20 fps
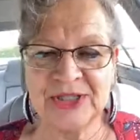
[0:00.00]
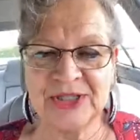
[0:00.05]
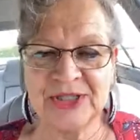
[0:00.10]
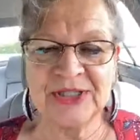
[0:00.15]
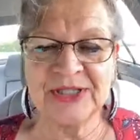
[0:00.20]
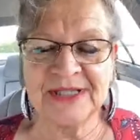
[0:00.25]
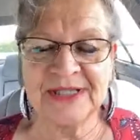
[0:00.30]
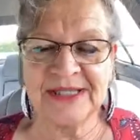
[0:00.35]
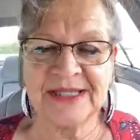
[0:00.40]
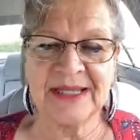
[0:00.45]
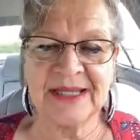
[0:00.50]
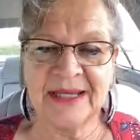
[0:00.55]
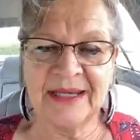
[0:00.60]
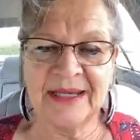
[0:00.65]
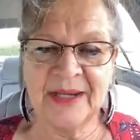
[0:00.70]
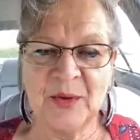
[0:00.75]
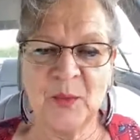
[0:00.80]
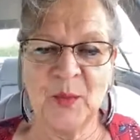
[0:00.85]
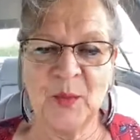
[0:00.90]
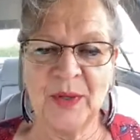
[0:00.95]
She's just
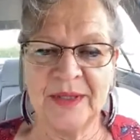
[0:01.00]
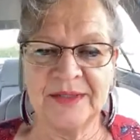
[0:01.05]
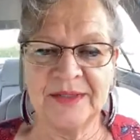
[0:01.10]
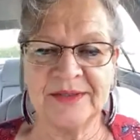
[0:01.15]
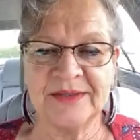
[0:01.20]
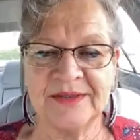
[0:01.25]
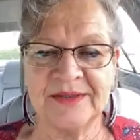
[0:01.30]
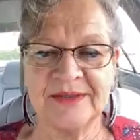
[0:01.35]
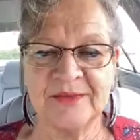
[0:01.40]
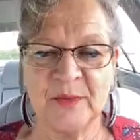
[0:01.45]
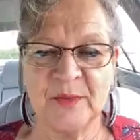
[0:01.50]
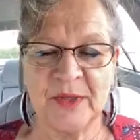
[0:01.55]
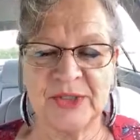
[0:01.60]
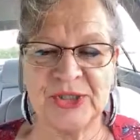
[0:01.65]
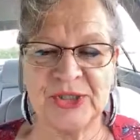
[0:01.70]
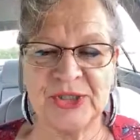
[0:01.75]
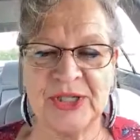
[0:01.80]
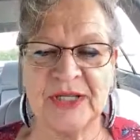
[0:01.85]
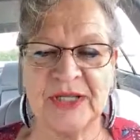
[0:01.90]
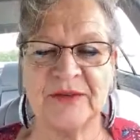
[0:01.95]
deciding what
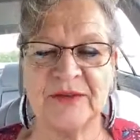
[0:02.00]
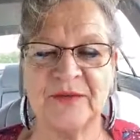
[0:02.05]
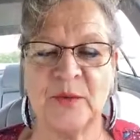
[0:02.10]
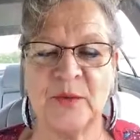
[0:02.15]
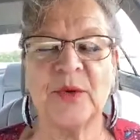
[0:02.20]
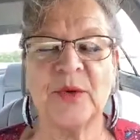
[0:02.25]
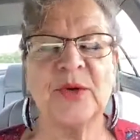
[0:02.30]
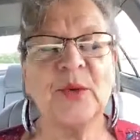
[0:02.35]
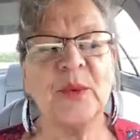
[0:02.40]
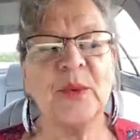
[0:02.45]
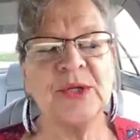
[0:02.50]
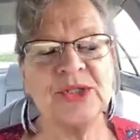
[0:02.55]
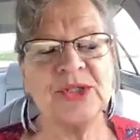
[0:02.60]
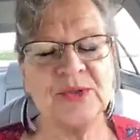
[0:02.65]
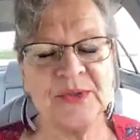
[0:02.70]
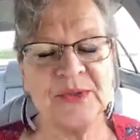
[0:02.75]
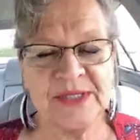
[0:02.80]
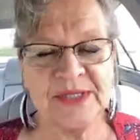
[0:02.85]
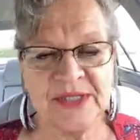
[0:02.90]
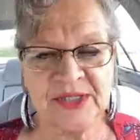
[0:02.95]
she can afford or what
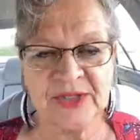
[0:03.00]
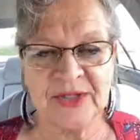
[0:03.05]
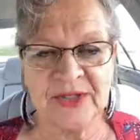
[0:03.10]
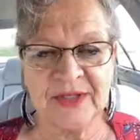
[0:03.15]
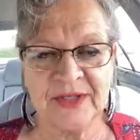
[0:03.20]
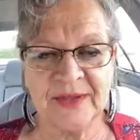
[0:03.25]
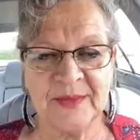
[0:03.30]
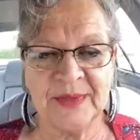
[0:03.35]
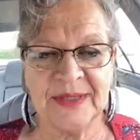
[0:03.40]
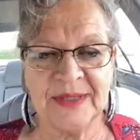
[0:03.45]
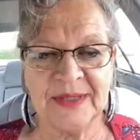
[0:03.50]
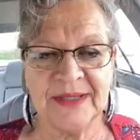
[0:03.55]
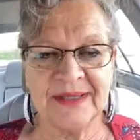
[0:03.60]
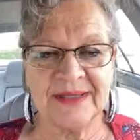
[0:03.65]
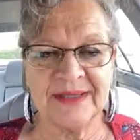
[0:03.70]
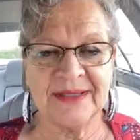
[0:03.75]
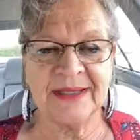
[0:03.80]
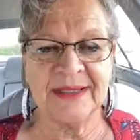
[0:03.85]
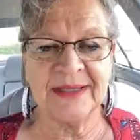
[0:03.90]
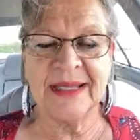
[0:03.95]
she wants to start with.
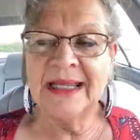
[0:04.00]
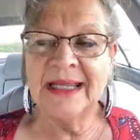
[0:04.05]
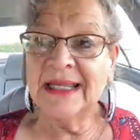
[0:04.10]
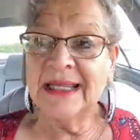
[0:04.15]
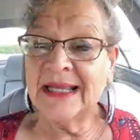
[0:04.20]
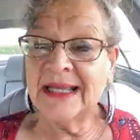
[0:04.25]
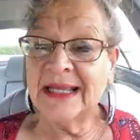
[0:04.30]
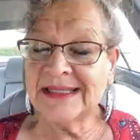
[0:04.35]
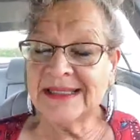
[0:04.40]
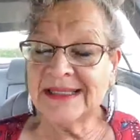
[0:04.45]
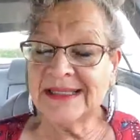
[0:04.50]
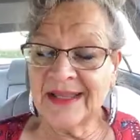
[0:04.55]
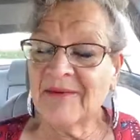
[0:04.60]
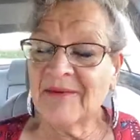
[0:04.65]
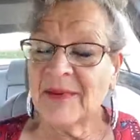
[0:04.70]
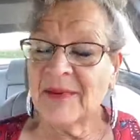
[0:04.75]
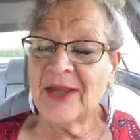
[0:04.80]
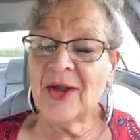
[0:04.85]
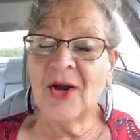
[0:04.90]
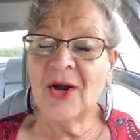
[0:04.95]
And I said, give
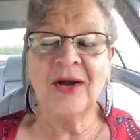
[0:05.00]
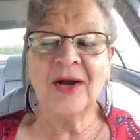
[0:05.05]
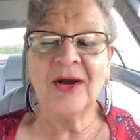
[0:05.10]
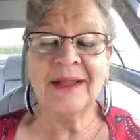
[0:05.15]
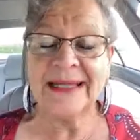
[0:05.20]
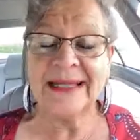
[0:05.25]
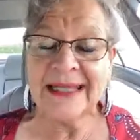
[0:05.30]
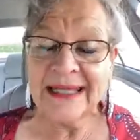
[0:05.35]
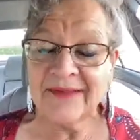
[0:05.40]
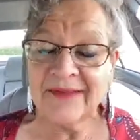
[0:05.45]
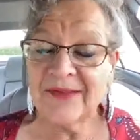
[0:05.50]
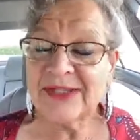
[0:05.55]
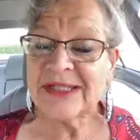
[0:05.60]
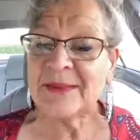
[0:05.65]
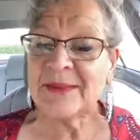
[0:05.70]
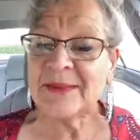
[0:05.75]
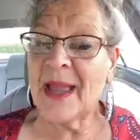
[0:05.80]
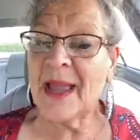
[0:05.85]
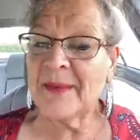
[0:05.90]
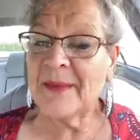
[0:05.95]
me a call. I can give you
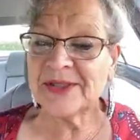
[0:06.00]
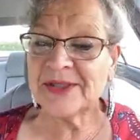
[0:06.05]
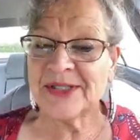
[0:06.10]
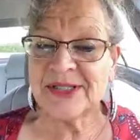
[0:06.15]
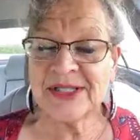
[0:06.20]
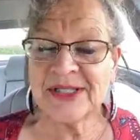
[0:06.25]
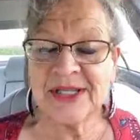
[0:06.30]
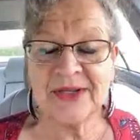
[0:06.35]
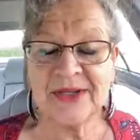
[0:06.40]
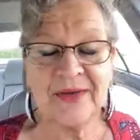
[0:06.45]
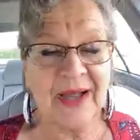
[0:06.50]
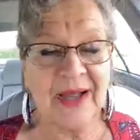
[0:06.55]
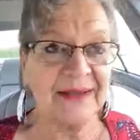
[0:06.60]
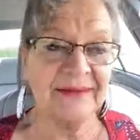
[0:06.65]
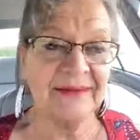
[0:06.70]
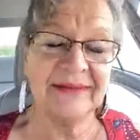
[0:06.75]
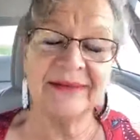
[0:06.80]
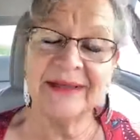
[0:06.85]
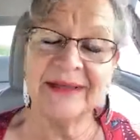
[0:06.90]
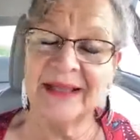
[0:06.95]
some options. So
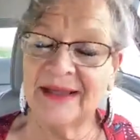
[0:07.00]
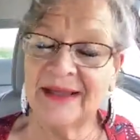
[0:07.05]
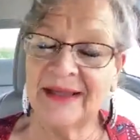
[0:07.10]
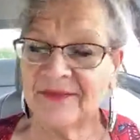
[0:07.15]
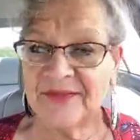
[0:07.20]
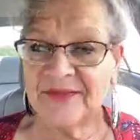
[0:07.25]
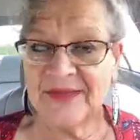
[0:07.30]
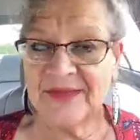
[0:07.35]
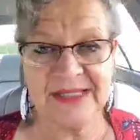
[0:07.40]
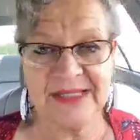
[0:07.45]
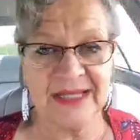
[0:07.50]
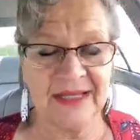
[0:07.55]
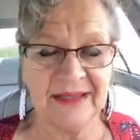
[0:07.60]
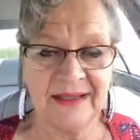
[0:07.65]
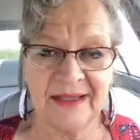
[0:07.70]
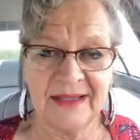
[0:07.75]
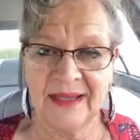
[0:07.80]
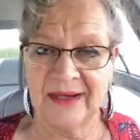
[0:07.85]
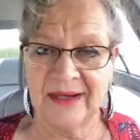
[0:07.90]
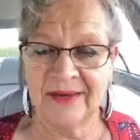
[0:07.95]
I love the
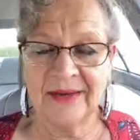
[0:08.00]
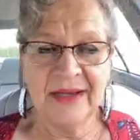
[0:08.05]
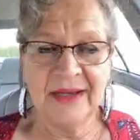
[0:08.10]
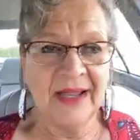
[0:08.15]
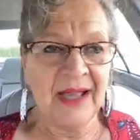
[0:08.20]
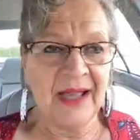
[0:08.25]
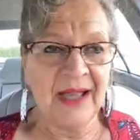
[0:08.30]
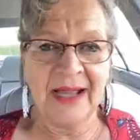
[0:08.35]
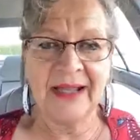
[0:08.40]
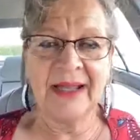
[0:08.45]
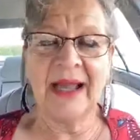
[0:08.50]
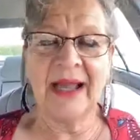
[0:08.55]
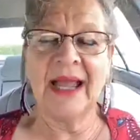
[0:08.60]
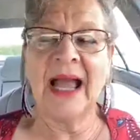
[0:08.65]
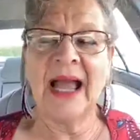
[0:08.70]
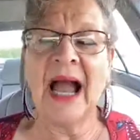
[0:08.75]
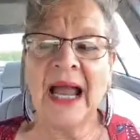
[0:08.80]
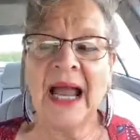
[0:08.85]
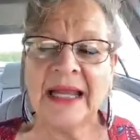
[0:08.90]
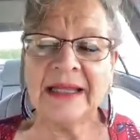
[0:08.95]
skincare.
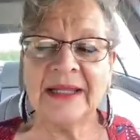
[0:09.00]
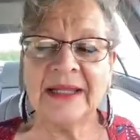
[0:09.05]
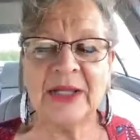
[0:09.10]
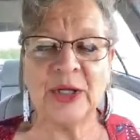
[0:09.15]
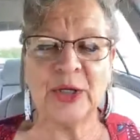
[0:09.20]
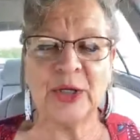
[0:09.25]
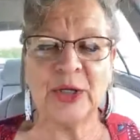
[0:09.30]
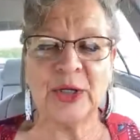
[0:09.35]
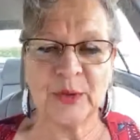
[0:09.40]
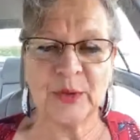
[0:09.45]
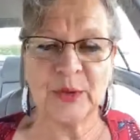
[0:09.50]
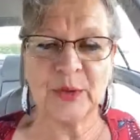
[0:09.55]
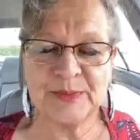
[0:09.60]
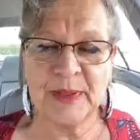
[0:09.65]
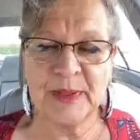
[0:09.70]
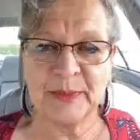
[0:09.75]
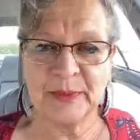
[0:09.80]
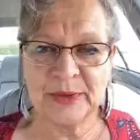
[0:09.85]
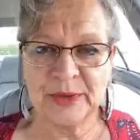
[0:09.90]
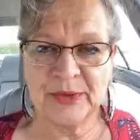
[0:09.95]
I highly encourage
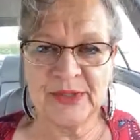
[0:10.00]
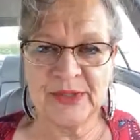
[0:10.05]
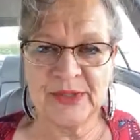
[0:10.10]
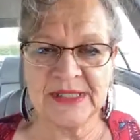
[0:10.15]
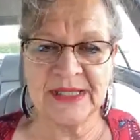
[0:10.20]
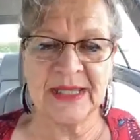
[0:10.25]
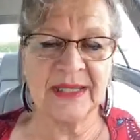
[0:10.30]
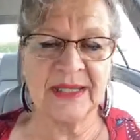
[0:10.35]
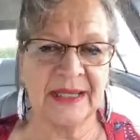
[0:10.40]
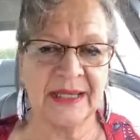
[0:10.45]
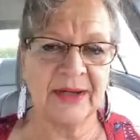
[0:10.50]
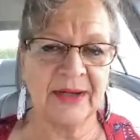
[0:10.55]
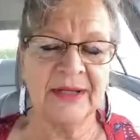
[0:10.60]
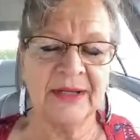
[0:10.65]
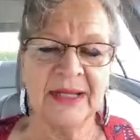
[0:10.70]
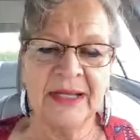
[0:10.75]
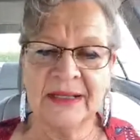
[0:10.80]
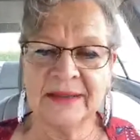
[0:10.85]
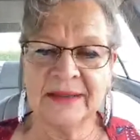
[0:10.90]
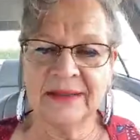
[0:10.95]
people to do the skincare.
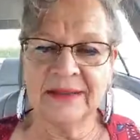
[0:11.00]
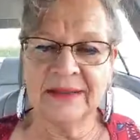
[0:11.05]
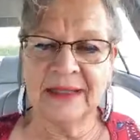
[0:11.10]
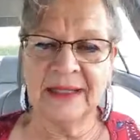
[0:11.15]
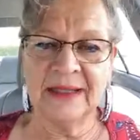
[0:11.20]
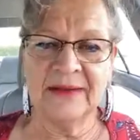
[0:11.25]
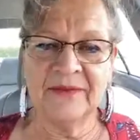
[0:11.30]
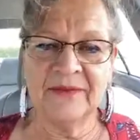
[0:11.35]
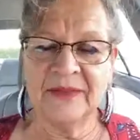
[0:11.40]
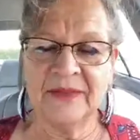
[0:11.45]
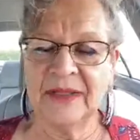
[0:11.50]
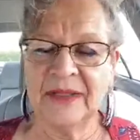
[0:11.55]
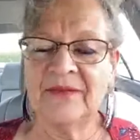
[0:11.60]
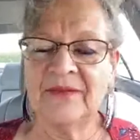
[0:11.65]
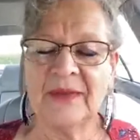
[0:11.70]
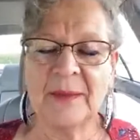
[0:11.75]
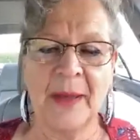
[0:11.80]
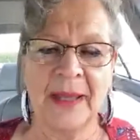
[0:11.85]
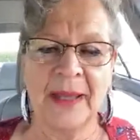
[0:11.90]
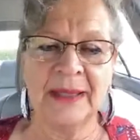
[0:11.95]
Love
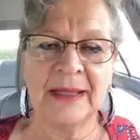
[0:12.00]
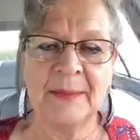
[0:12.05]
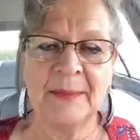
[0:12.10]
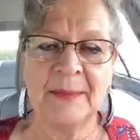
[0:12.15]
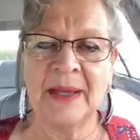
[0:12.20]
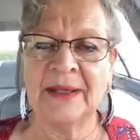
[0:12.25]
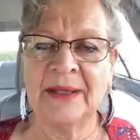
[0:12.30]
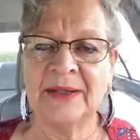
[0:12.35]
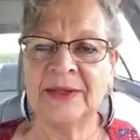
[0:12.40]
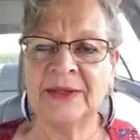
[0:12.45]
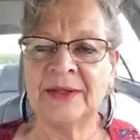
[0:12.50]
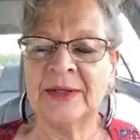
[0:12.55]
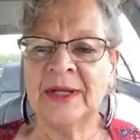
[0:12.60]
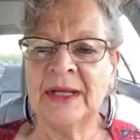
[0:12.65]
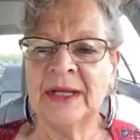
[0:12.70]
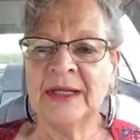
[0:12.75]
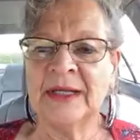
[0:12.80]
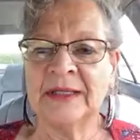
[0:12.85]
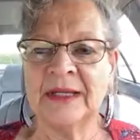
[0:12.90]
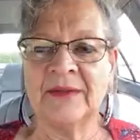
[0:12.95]
the body butter,
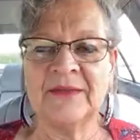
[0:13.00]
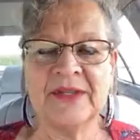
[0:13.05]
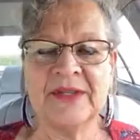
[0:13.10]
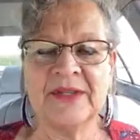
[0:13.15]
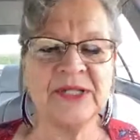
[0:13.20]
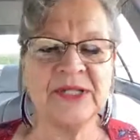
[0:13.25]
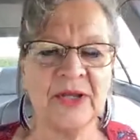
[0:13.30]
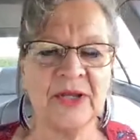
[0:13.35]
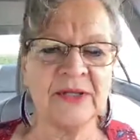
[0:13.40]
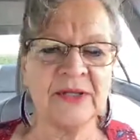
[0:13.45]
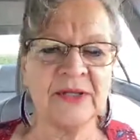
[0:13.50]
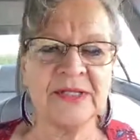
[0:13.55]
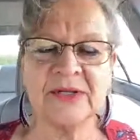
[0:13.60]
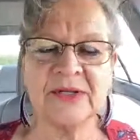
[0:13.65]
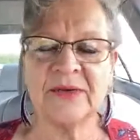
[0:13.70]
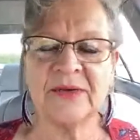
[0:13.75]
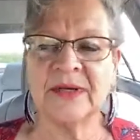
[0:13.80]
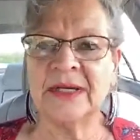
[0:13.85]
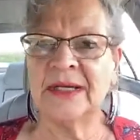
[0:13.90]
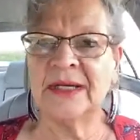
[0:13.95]
love the salt
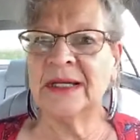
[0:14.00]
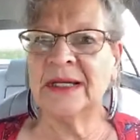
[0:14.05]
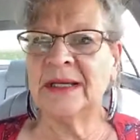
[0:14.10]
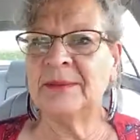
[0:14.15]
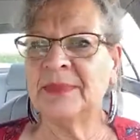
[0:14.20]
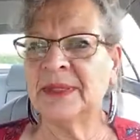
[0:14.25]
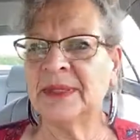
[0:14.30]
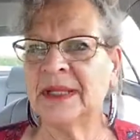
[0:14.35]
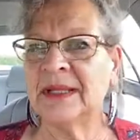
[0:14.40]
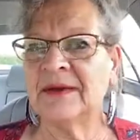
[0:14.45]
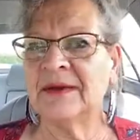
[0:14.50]
scrub,